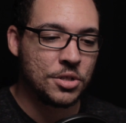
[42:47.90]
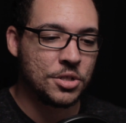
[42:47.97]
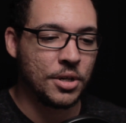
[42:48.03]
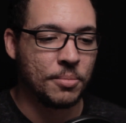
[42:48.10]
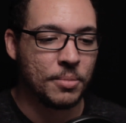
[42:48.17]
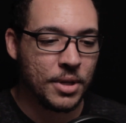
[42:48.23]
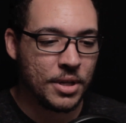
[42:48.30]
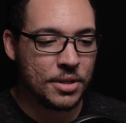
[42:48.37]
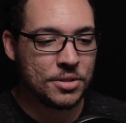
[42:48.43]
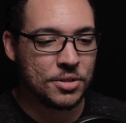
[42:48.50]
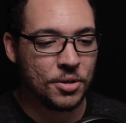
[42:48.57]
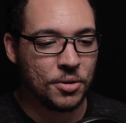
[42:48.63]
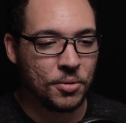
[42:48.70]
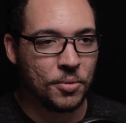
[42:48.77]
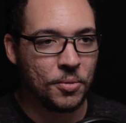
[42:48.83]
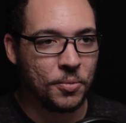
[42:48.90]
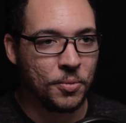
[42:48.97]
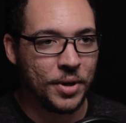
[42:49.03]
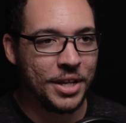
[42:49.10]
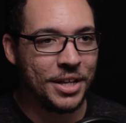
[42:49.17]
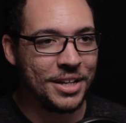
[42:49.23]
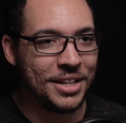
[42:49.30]
Sure. So
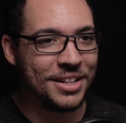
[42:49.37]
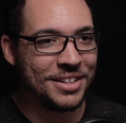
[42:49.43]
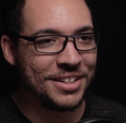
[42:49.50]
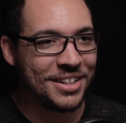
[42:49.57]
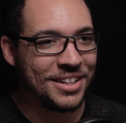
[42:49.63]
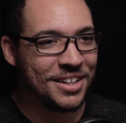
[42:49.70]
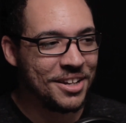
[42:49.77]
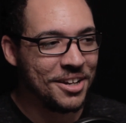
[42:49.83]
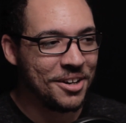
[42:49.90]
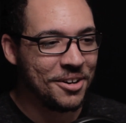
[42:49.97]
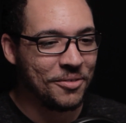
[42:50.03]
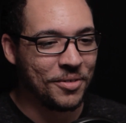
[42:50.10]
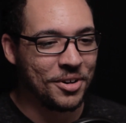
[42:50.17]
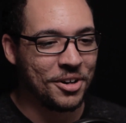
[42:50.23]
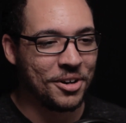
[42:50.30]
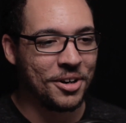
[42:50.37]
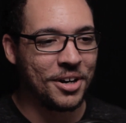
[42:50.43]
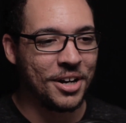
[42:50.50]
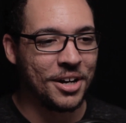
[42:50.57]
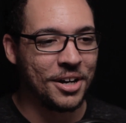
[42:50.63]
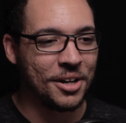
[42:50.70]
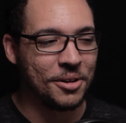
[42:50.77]
when
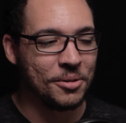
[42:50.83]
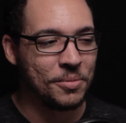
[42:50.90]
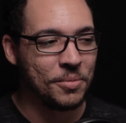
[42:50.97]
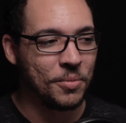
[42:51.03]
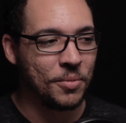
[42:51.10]
you're